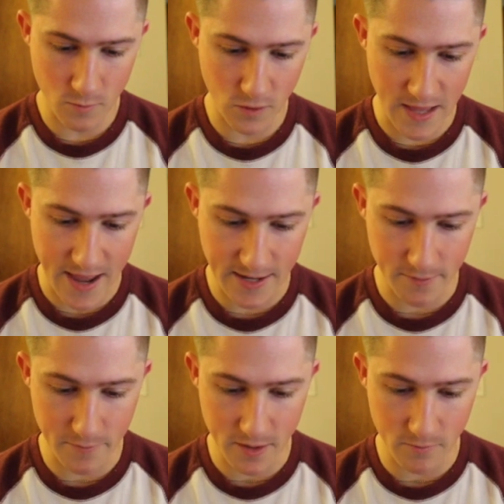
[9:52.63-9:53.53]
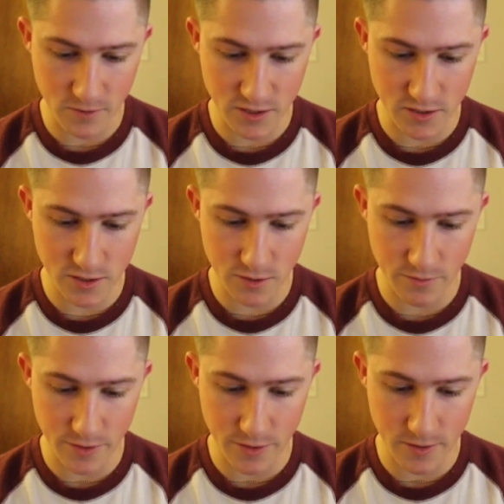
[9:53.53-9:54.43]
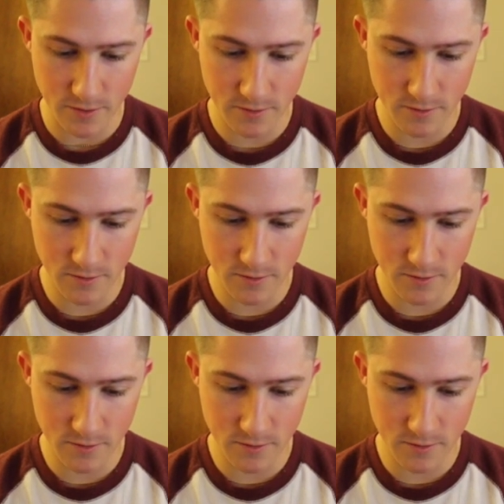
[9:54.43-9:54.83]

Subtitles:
We're lagging a bit, which isn't so good.